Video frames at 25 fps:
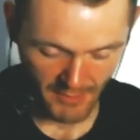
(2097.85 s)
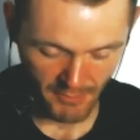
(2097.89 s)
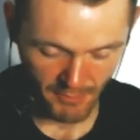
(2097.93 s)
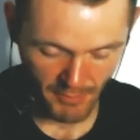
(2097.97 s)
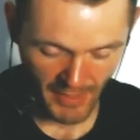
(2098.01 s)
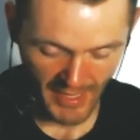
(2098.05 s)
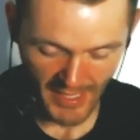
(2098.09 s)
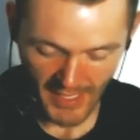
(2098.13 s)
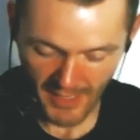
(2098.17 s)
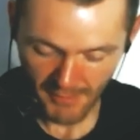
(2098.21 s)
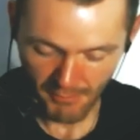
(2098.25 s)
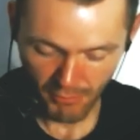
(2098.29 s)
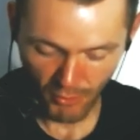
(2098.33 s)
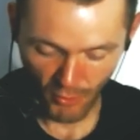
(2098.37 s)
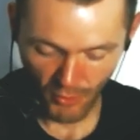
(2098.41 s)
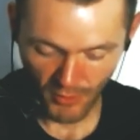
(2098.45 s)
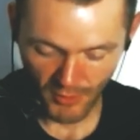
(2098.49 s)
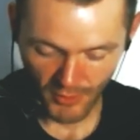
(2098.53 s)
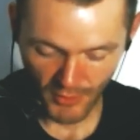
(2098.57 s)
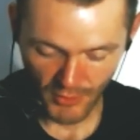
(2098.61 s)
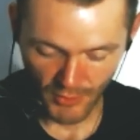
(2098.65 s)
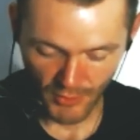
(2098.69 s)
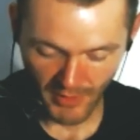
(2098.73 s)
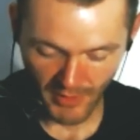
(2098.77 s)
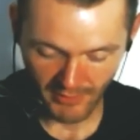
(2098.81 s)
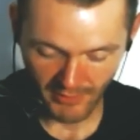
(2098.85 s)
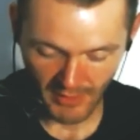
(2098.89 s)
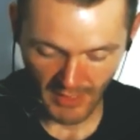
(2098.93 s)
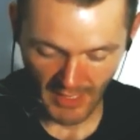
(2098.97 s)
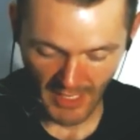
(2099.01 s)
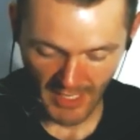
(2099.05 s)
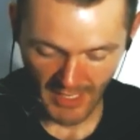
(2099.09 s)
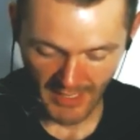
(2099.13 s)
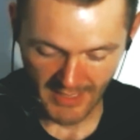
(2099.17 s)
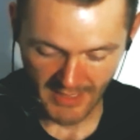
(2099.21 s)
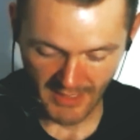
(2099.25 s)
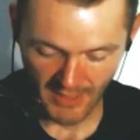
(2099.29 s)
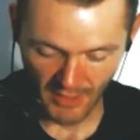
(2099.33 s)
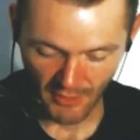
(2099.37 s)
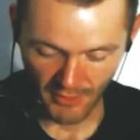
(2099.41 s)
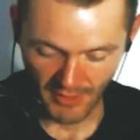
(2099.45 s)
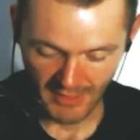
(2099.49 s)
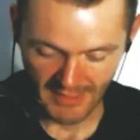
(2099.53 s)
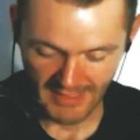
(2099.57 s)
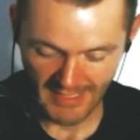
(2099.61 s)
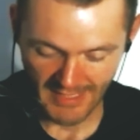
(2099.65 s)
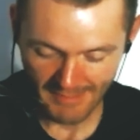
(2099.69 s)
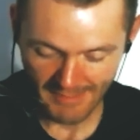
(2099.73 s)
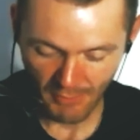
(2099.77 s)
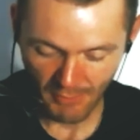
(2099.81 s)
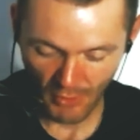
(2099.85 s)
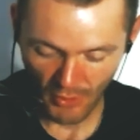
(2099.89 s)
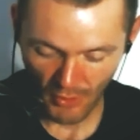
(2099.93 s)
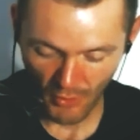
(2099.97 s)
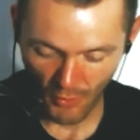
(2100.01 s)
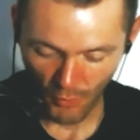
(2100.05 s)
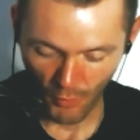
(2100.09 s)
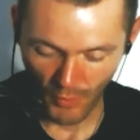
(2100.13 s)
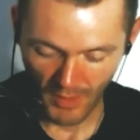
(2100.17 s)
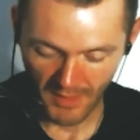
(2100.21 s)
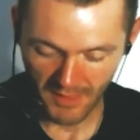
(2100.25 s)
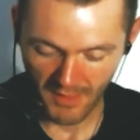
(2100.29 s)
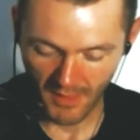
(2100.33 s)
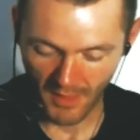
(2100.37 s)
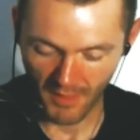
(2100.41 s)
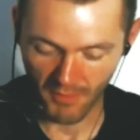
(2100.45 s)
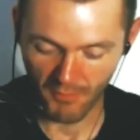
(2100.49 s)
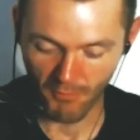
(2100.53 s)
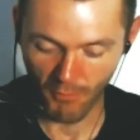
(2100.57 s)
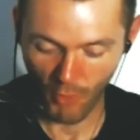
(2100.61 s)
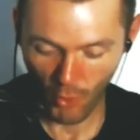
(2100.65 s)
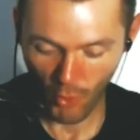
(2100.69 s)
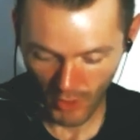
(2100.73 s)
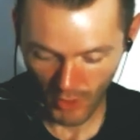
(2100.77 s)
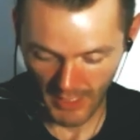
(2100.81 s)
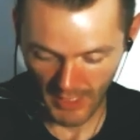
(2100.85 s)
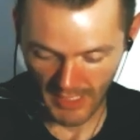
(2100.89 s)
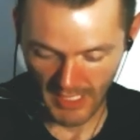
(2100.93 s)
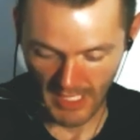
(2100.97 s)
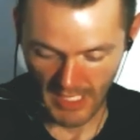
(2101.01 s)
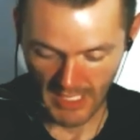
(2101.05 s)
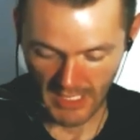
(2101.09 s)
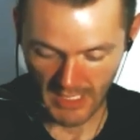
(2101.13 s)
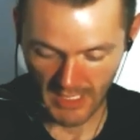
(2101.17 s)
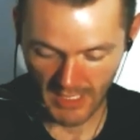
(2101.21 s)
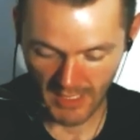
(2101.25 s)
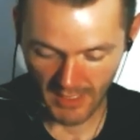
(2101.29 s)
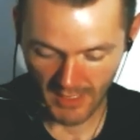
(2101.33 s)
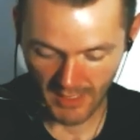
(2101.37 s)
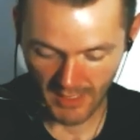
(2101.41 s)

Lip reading: Pagan Portals, Raven Goddess going deeper with Morgan